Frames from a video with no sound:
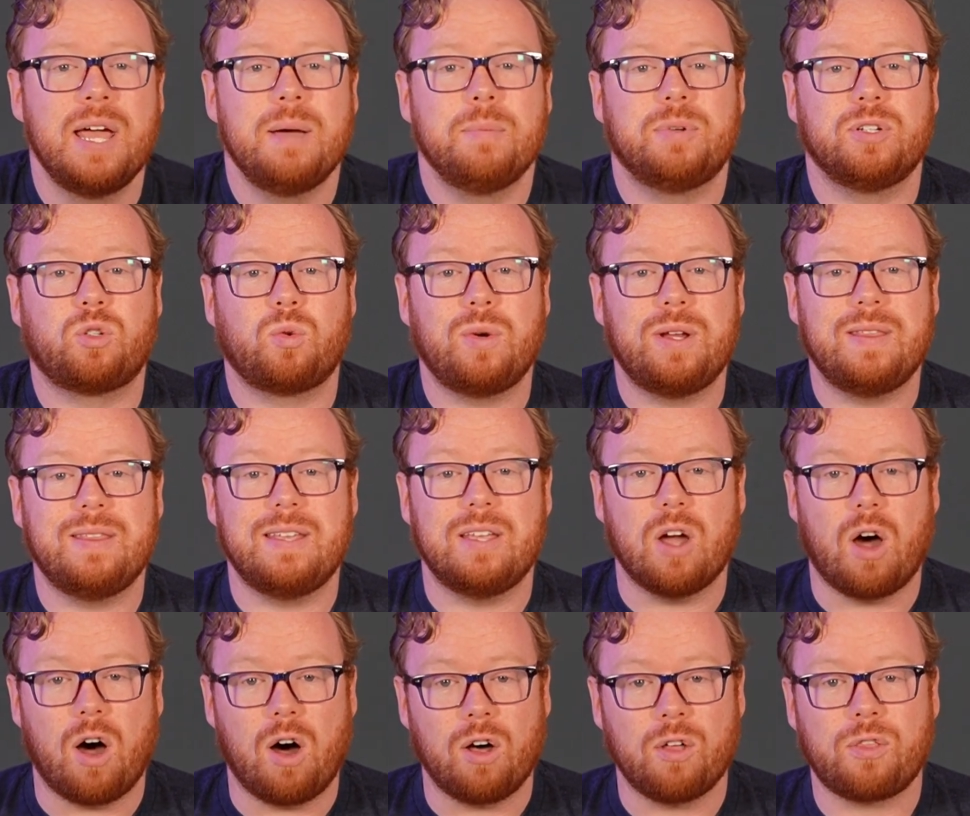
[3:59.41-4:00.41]
between
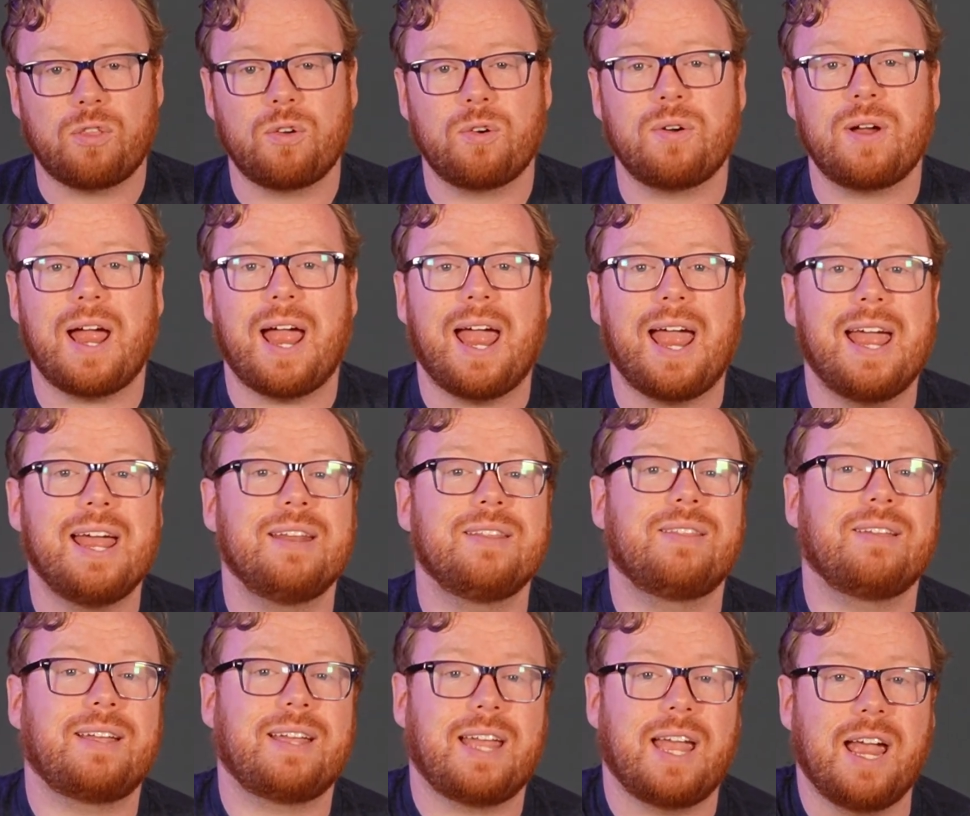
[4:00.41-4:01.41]
the author and
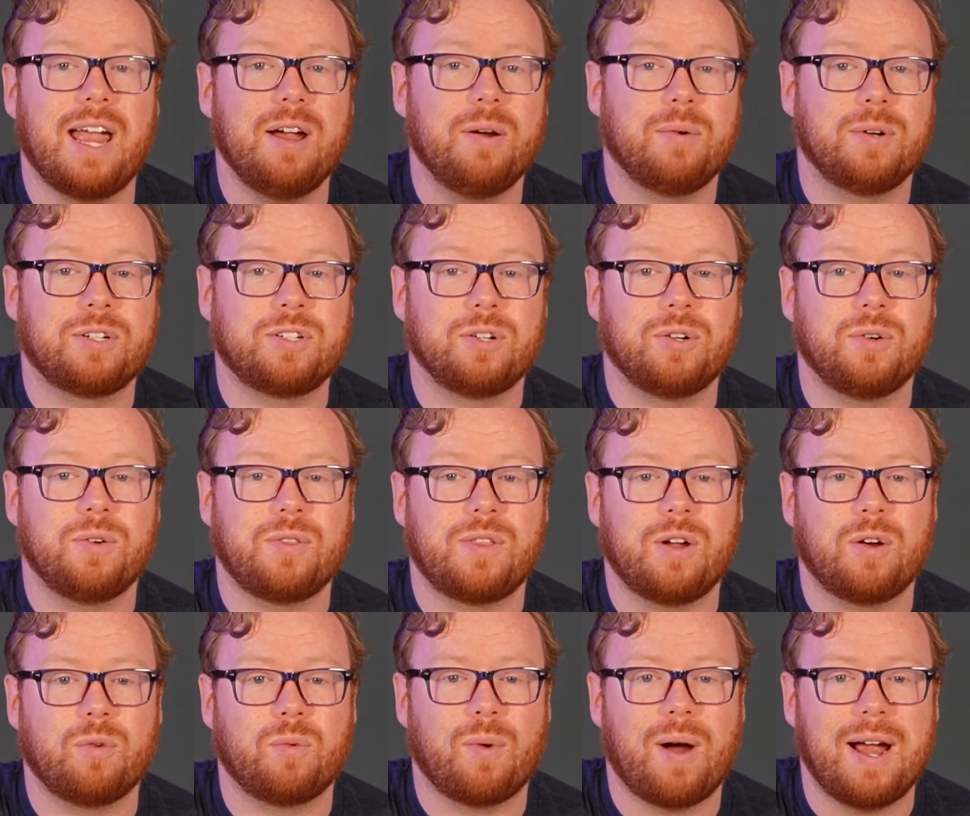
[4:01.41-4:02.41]
the character
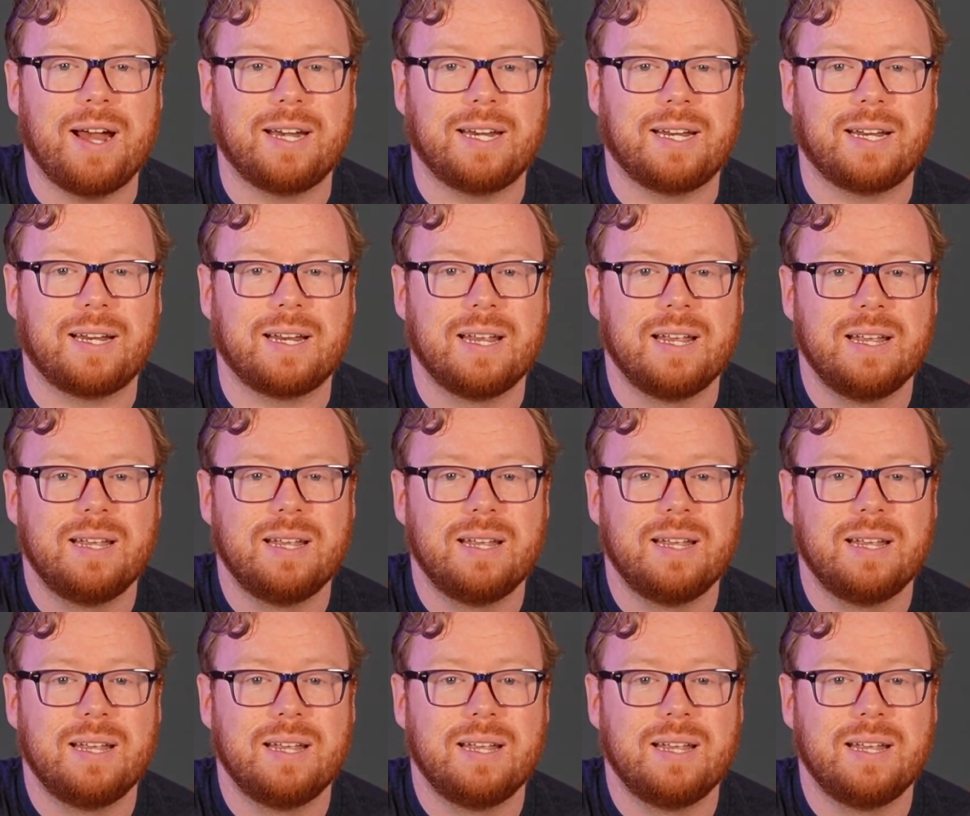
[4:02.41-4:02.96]
they're writing.